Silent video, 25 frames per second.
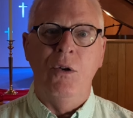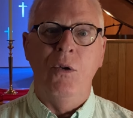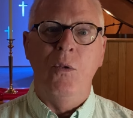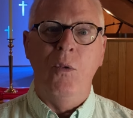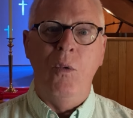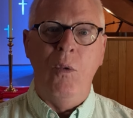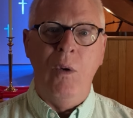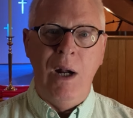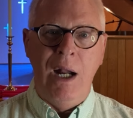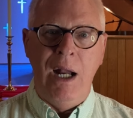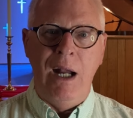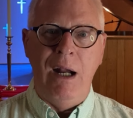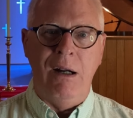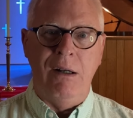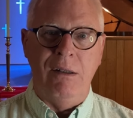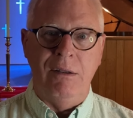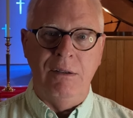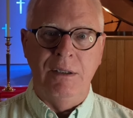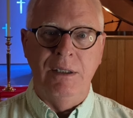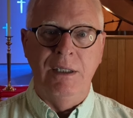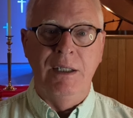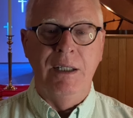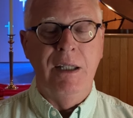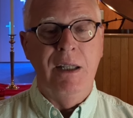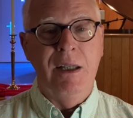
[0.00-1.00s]
Wow,
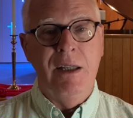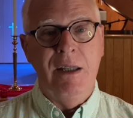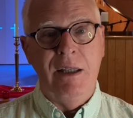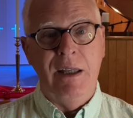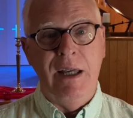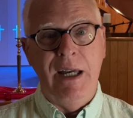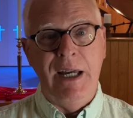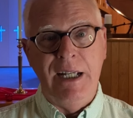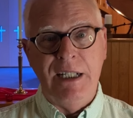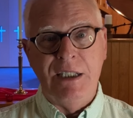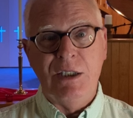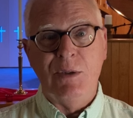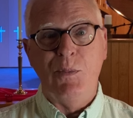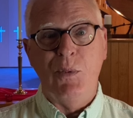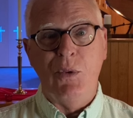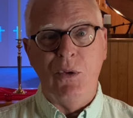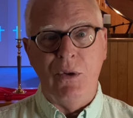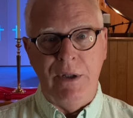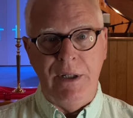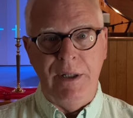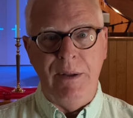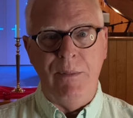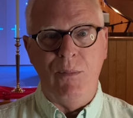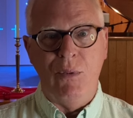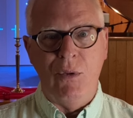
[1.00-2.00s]
that's
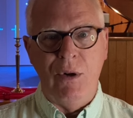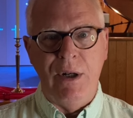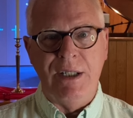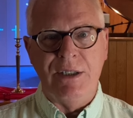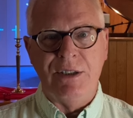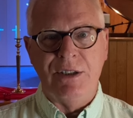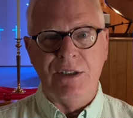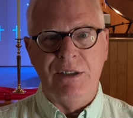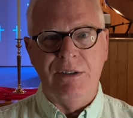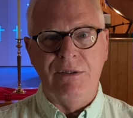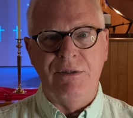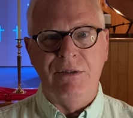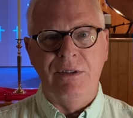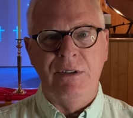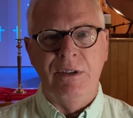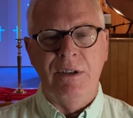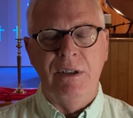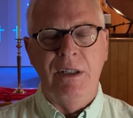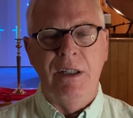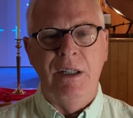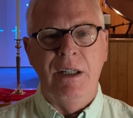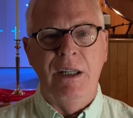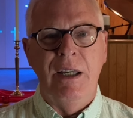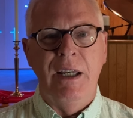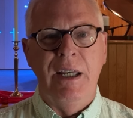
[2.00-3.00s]
pretty impressive.
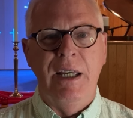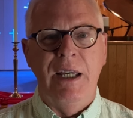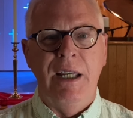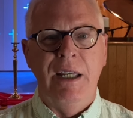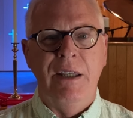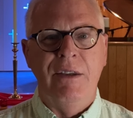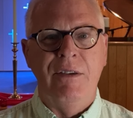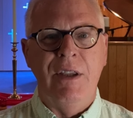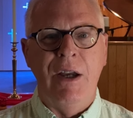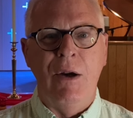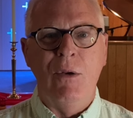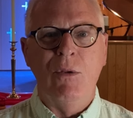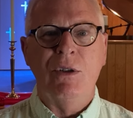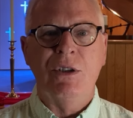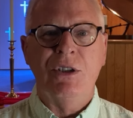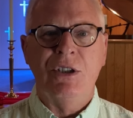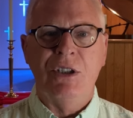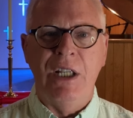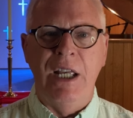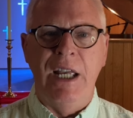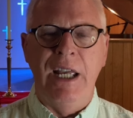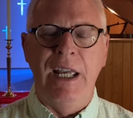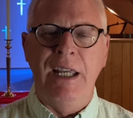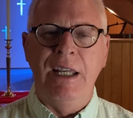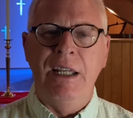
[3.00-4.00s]
They were
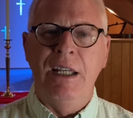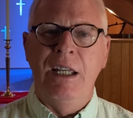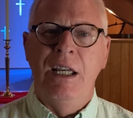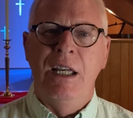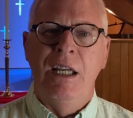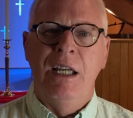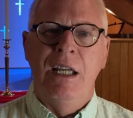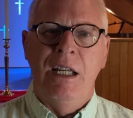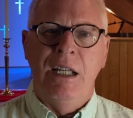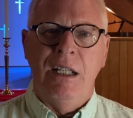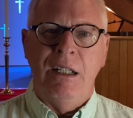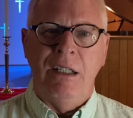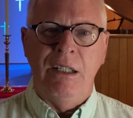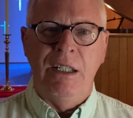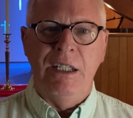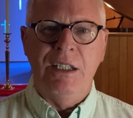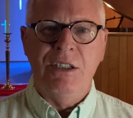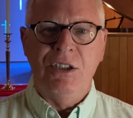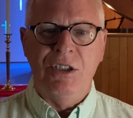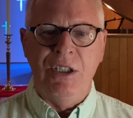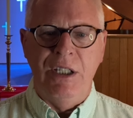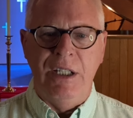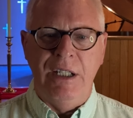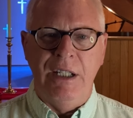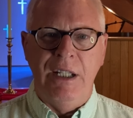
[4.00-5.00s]
saying,
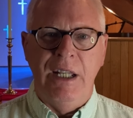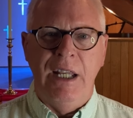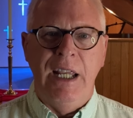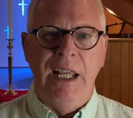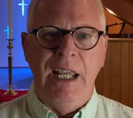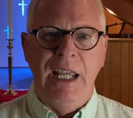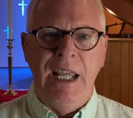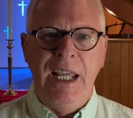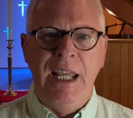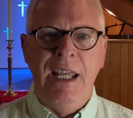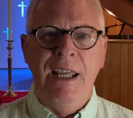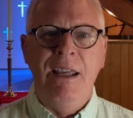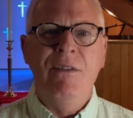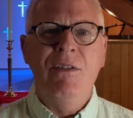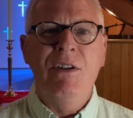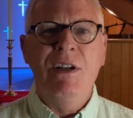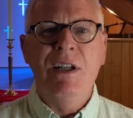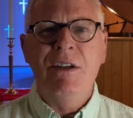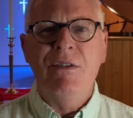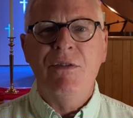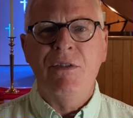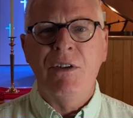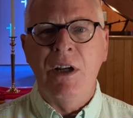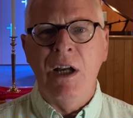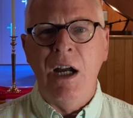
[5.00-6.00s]
listen, even
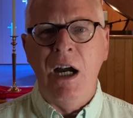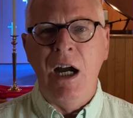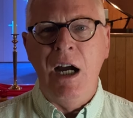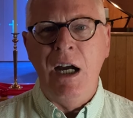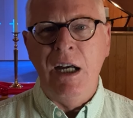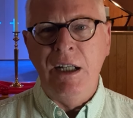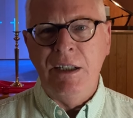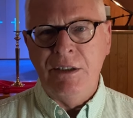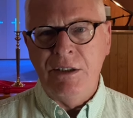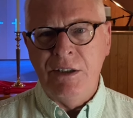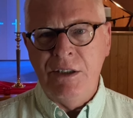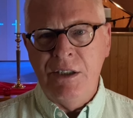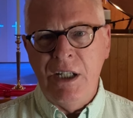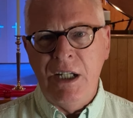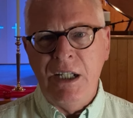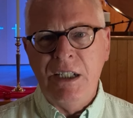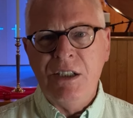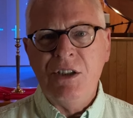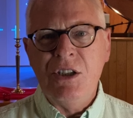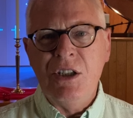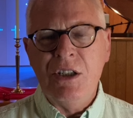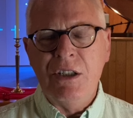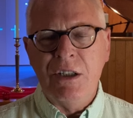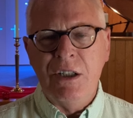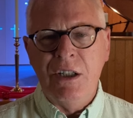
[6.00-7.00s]
if God
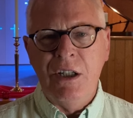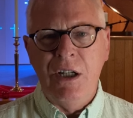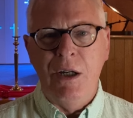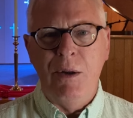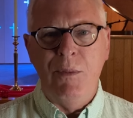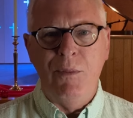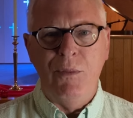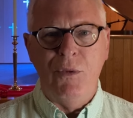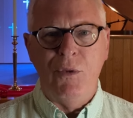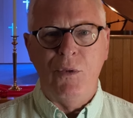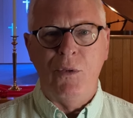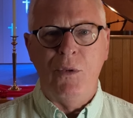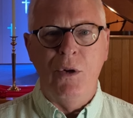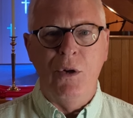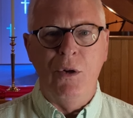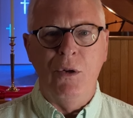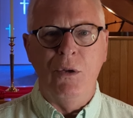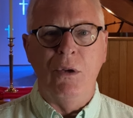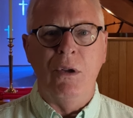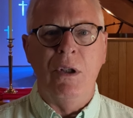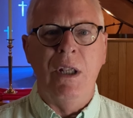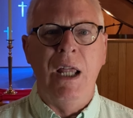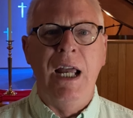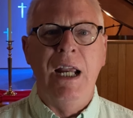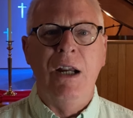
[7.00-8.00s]
doesn't come
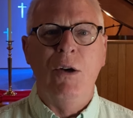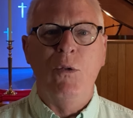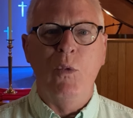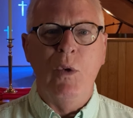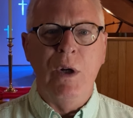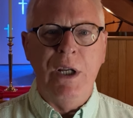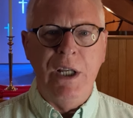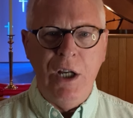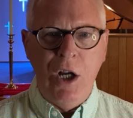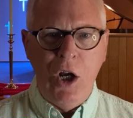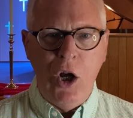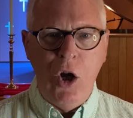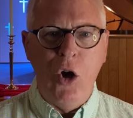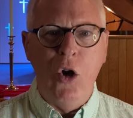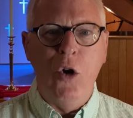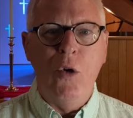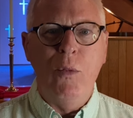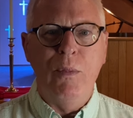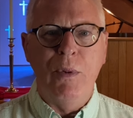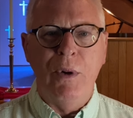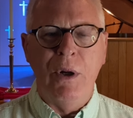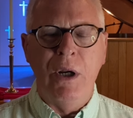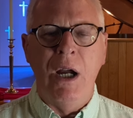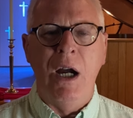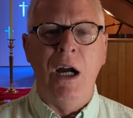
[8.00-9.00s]
through like we
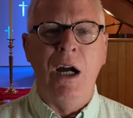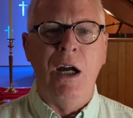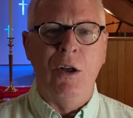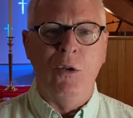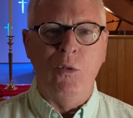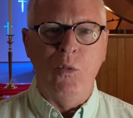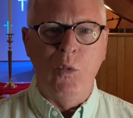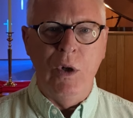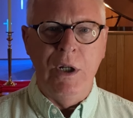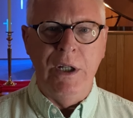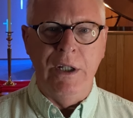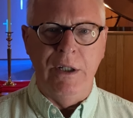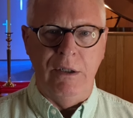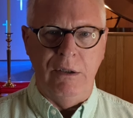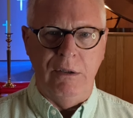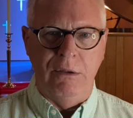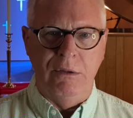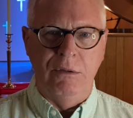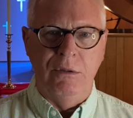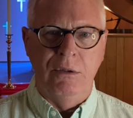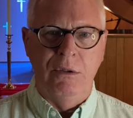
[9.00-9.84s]
hope God will